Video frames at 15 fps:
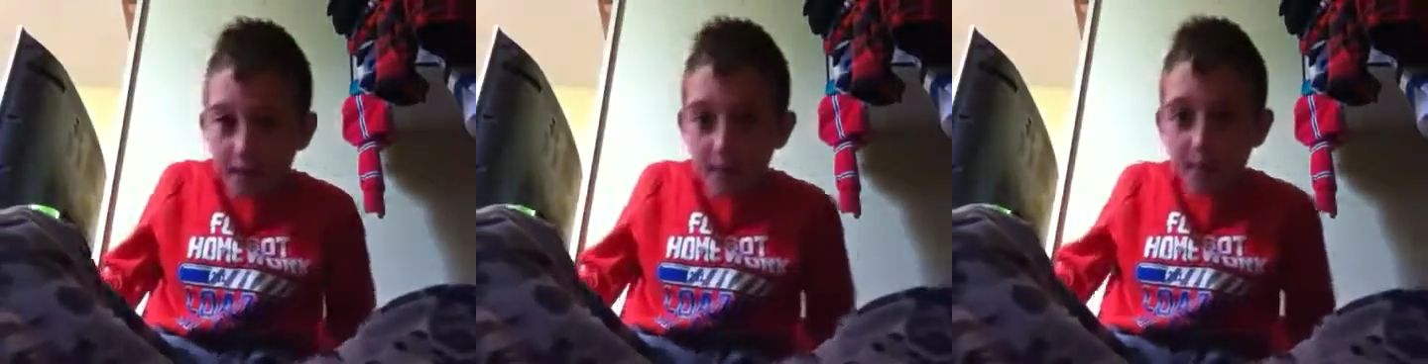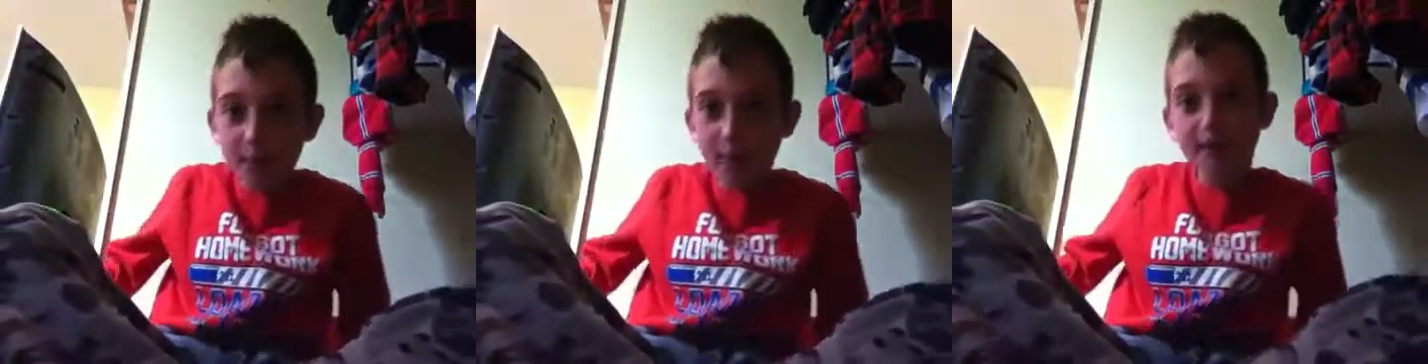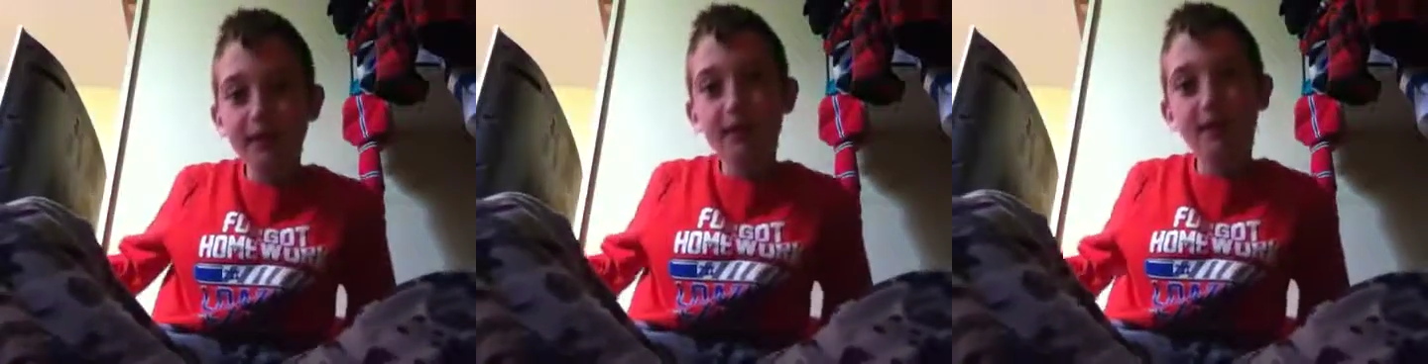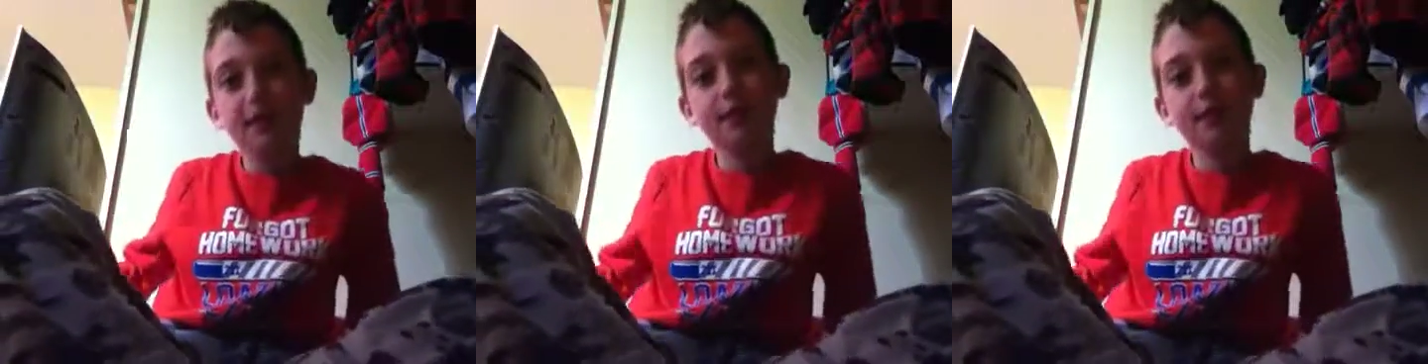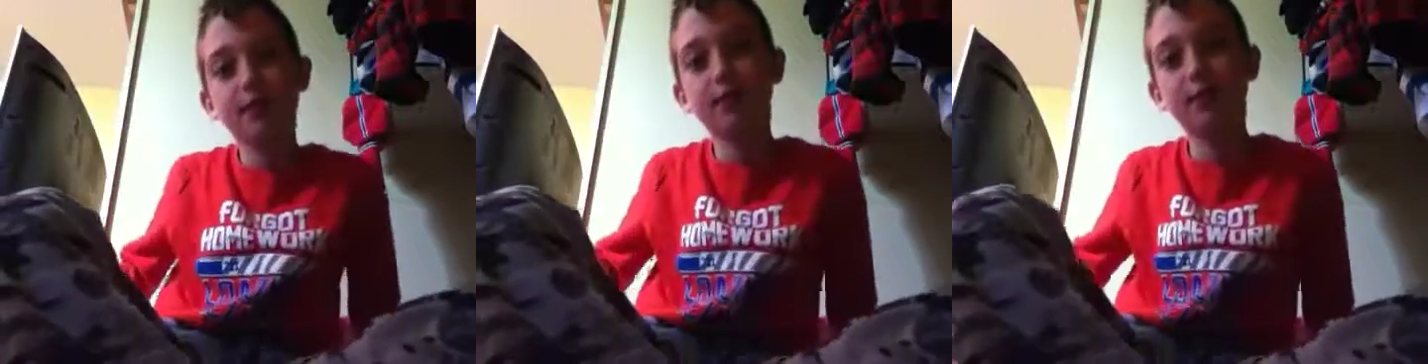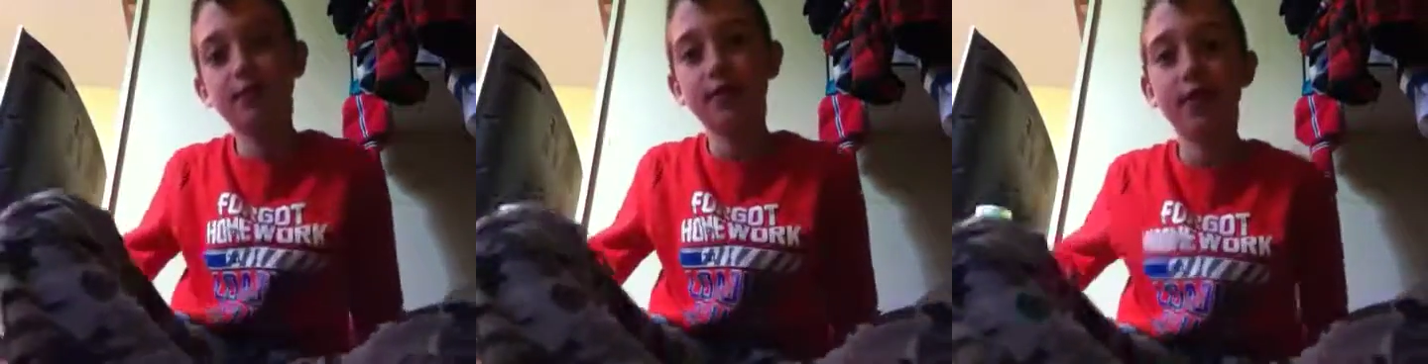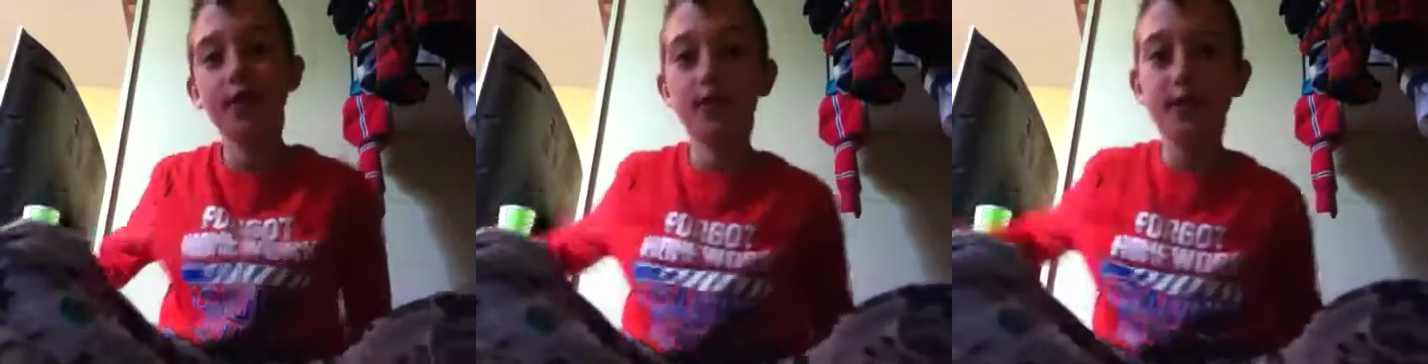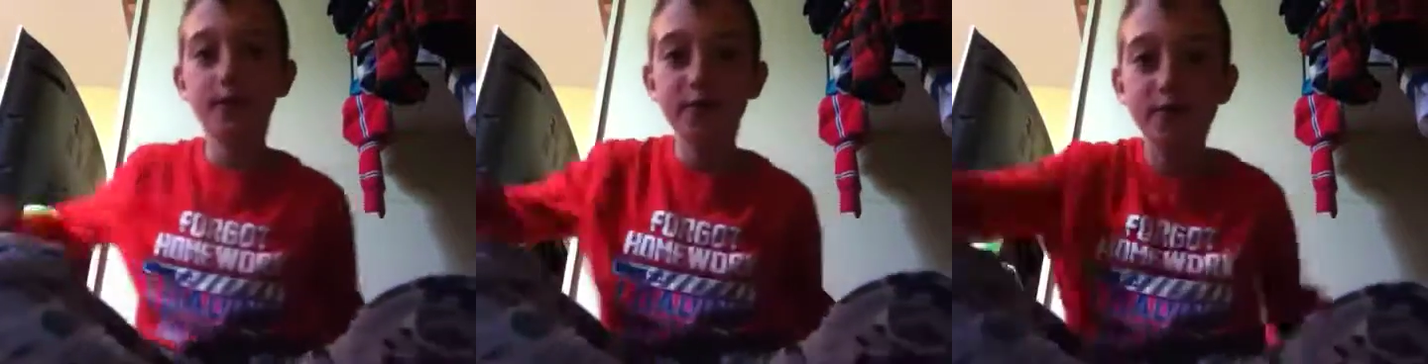I'm doing another
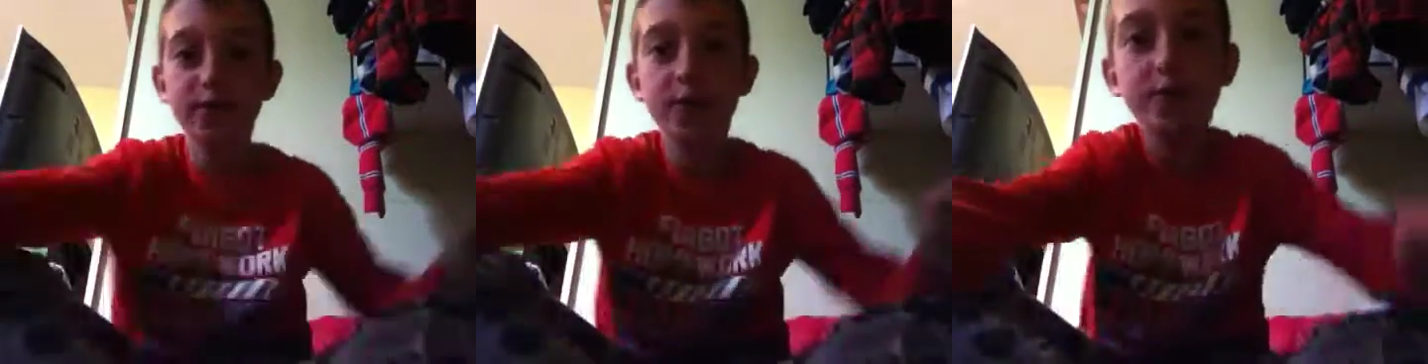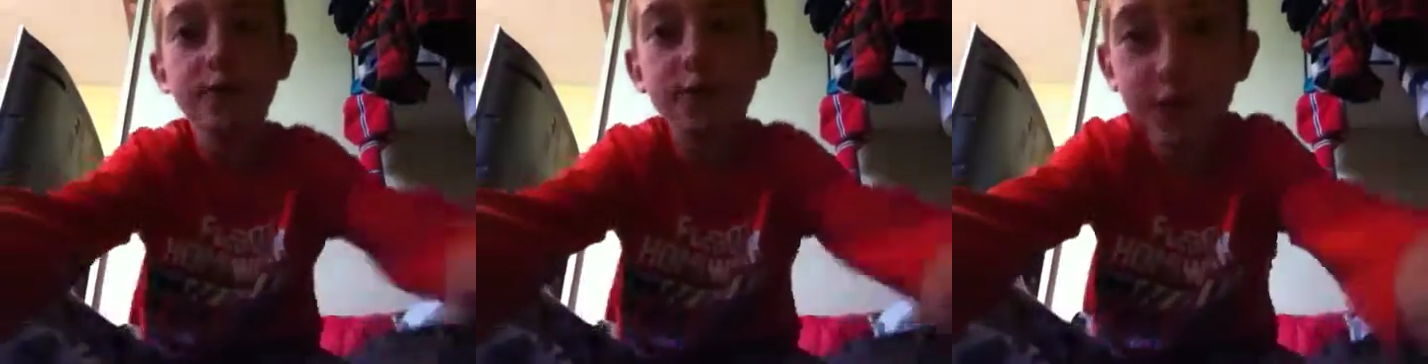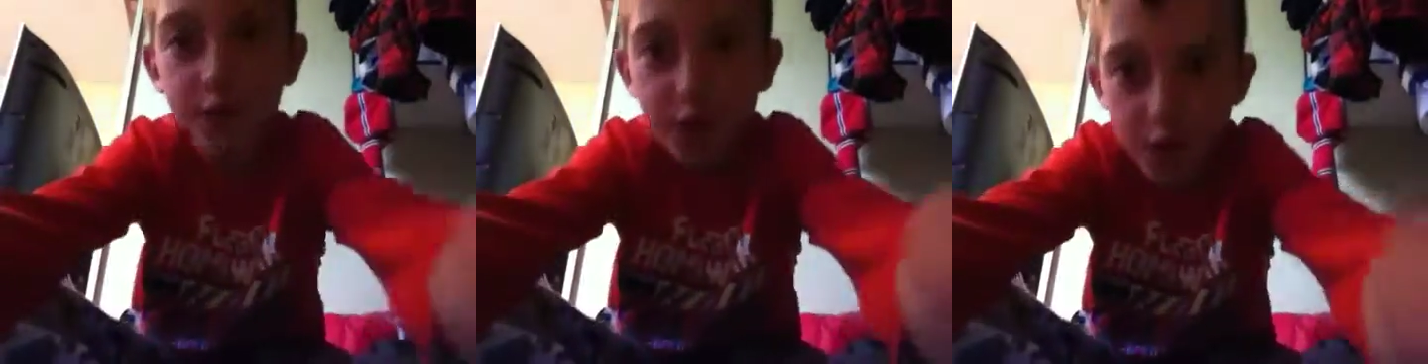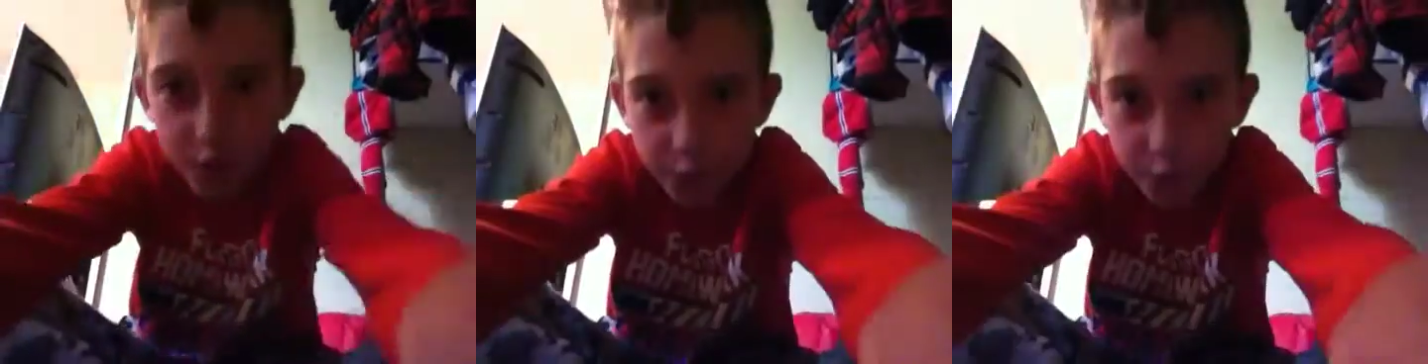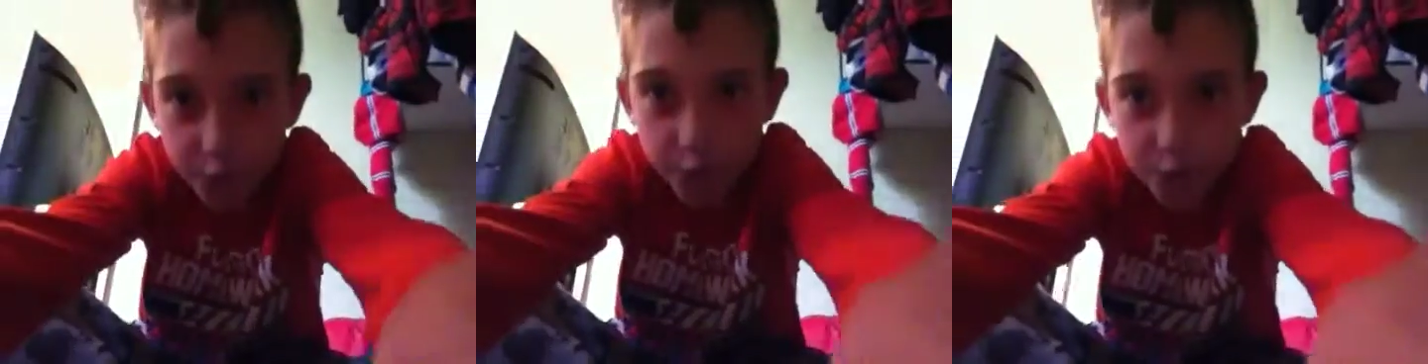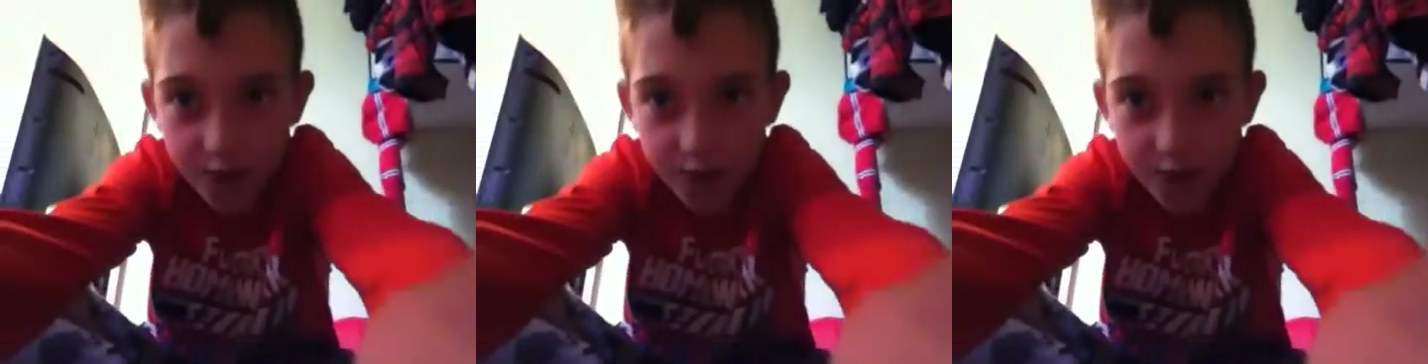review.